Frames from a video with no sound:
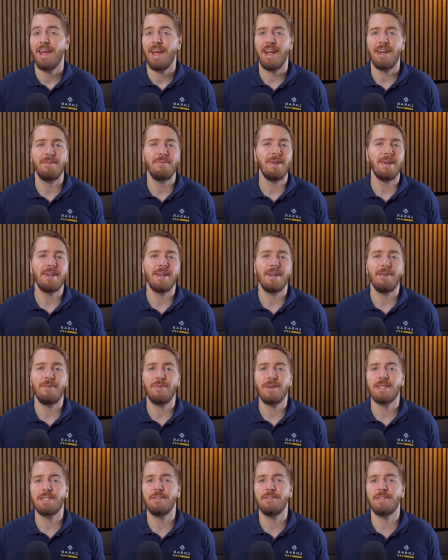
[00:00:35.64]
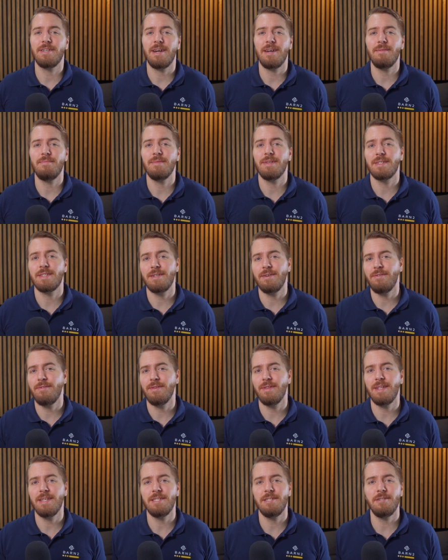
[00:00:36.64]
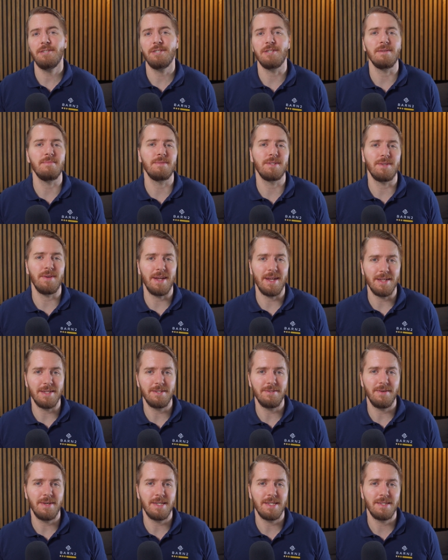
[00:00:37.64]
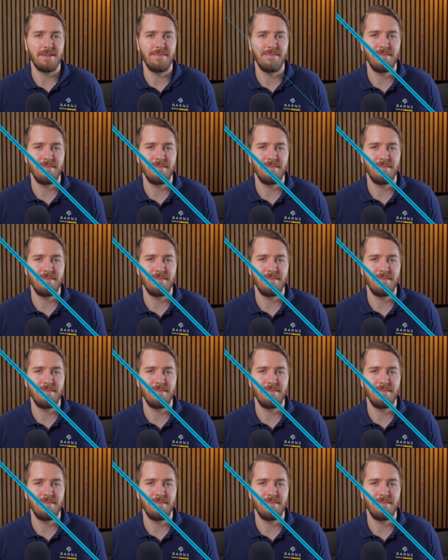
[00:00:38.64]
And I'm not here to waste your time, so let's just jump straight into it.